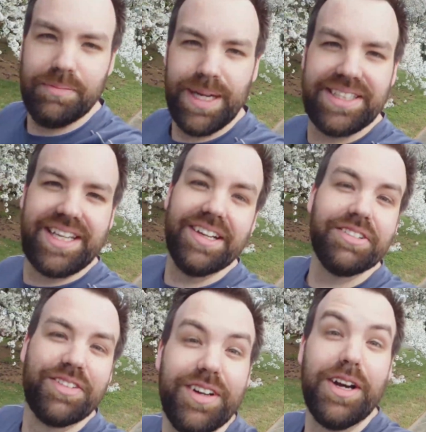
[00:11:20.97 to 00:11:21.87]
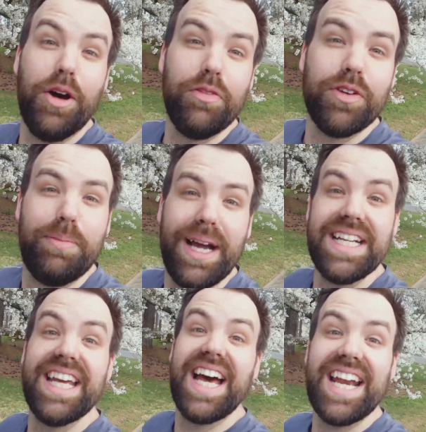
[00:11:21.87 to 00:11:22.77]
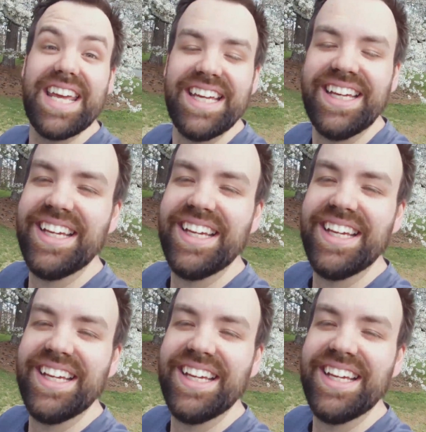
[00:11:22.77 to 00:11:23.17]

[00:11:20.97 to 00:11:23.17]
about to get run over by Daddy.